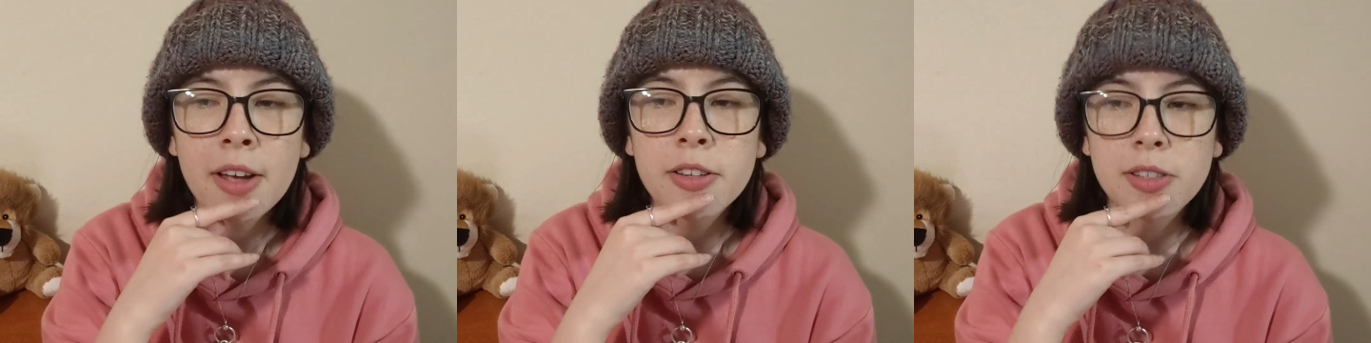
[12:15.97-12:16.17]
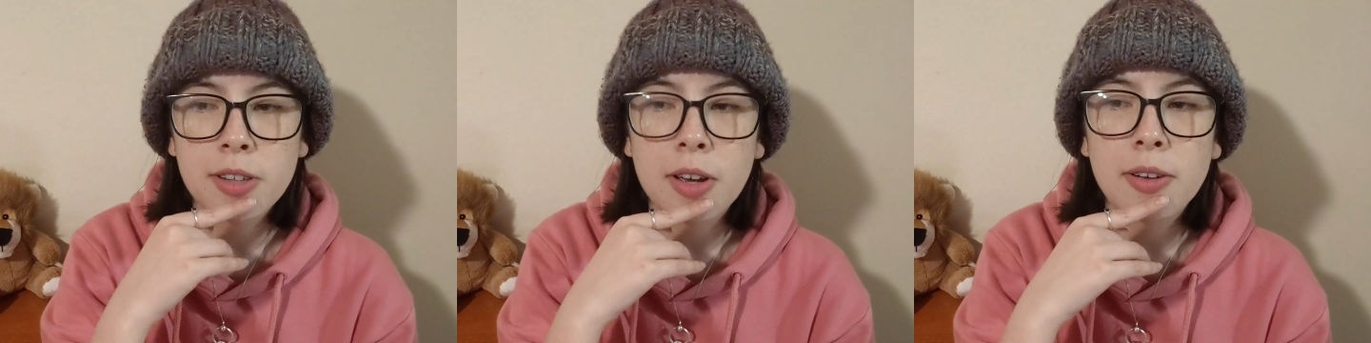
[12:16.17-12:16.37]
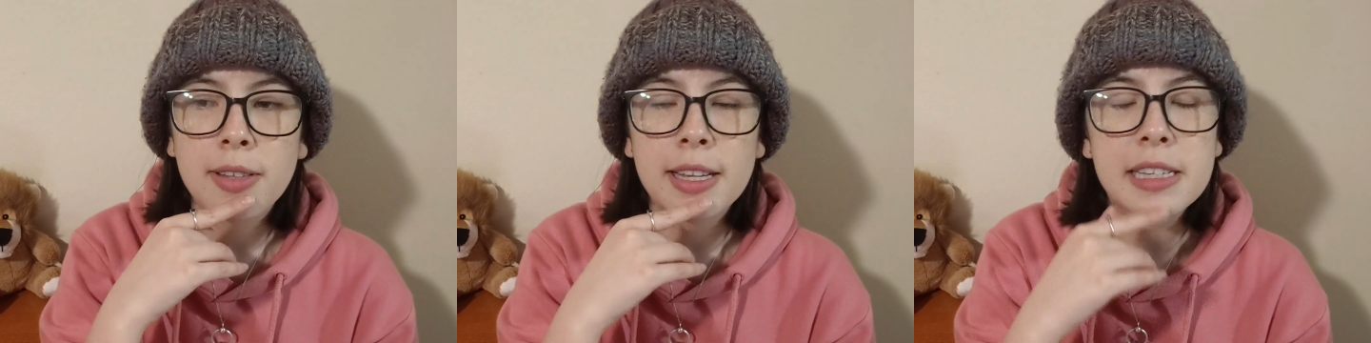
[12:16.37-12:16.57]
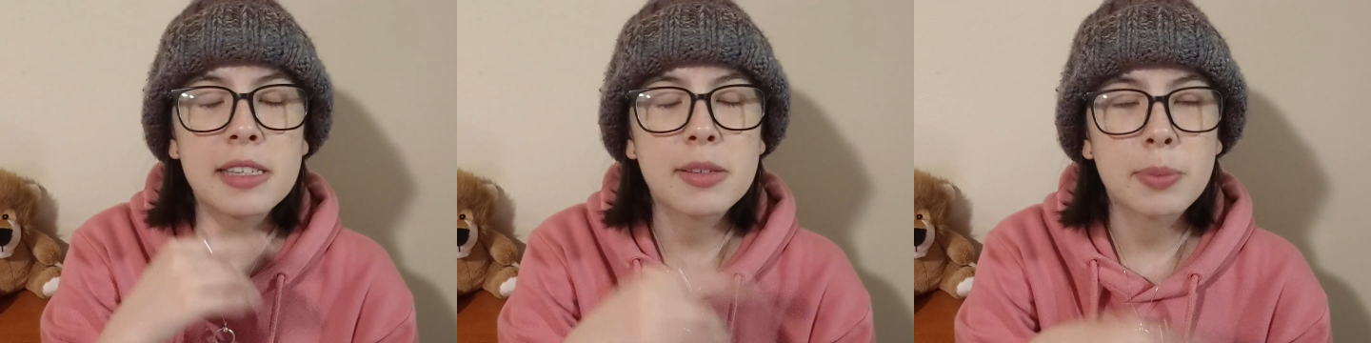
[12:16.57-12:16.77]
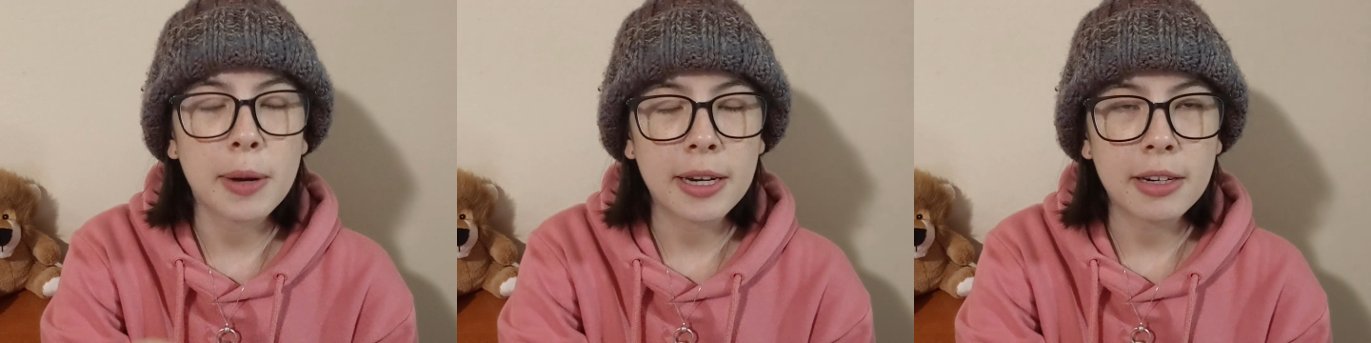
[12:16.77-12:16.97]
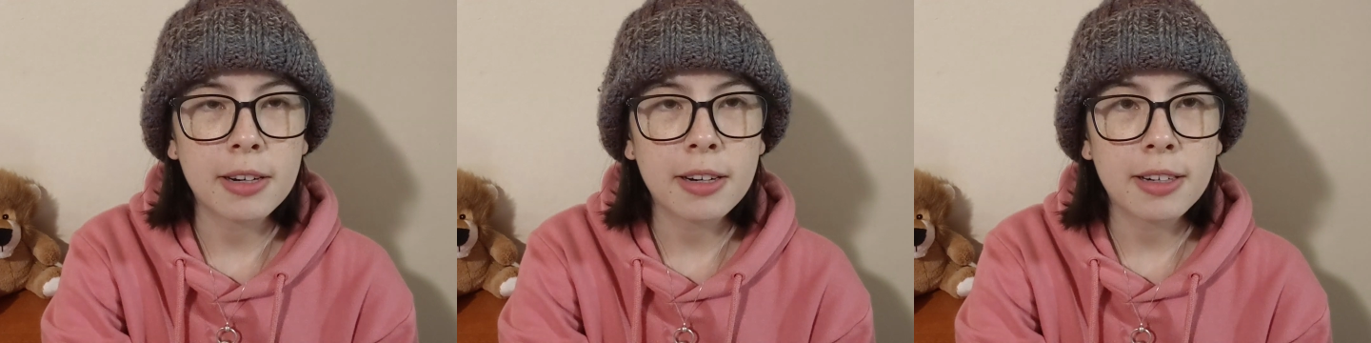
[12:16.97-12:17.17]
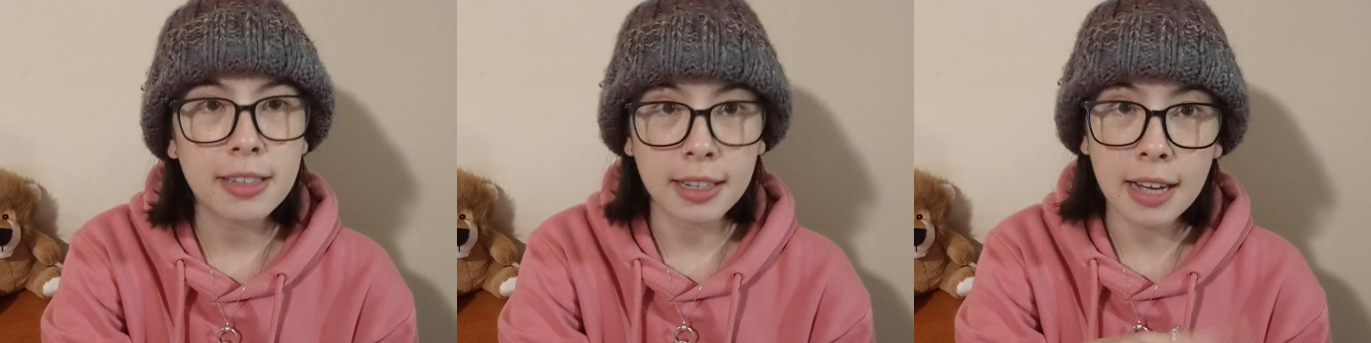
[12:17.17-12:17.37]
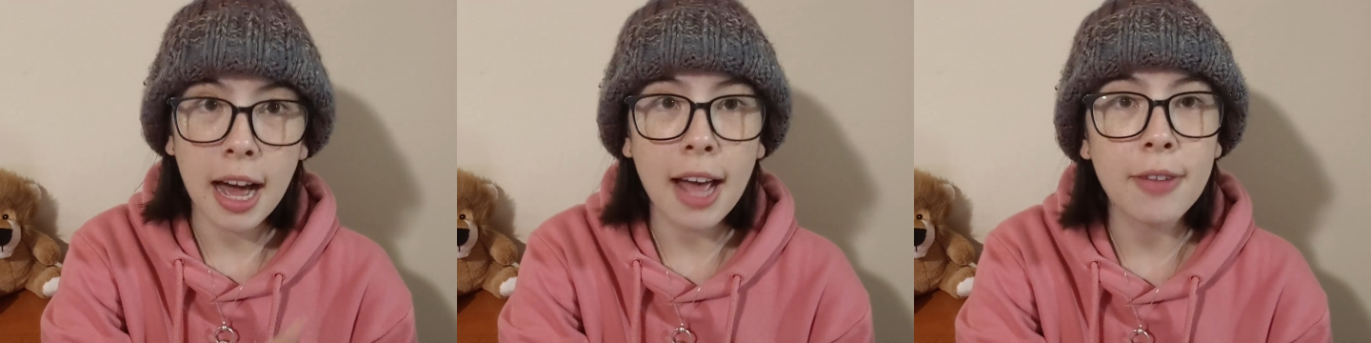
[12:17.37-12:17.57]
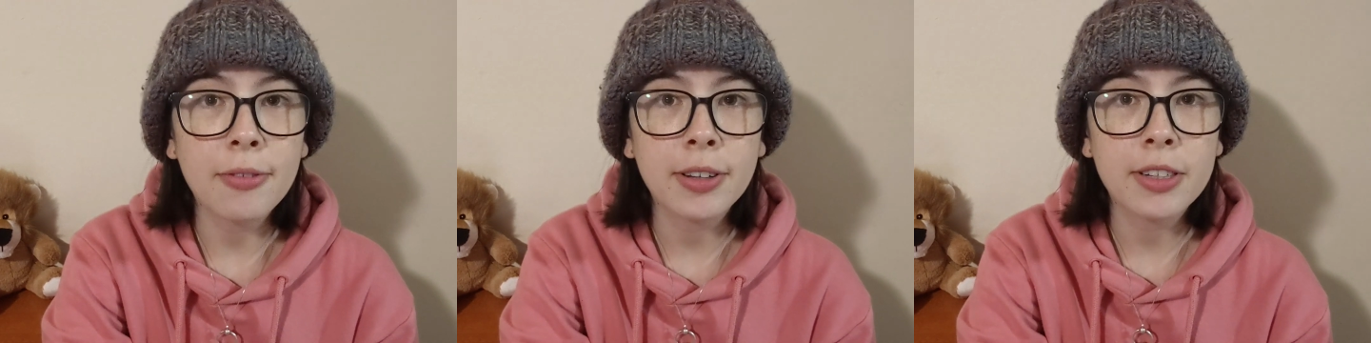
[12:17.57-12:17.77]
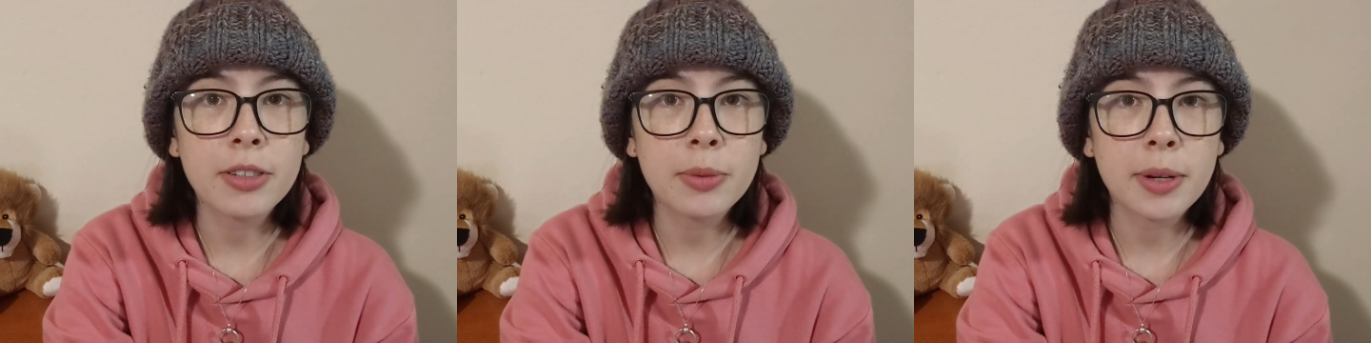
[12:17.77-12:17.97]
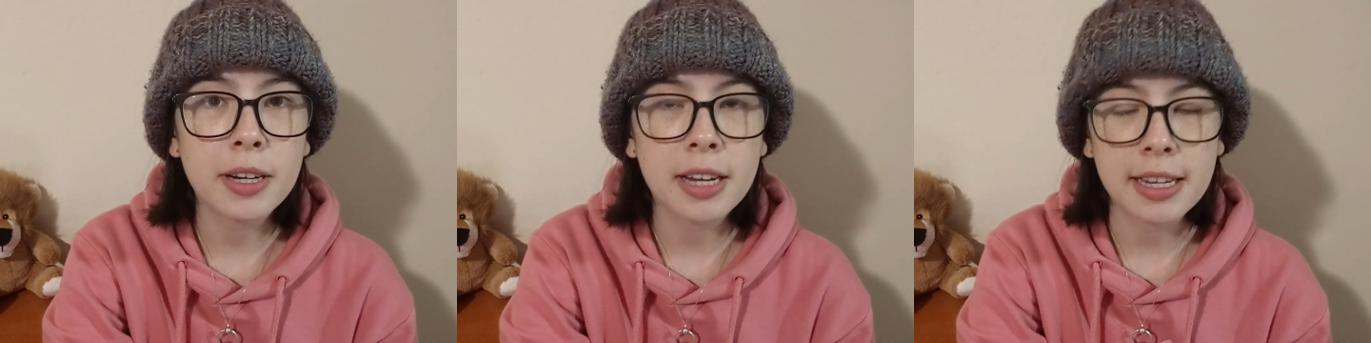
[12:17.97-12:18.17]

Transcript: So this sweater, the Kai Fella sweater,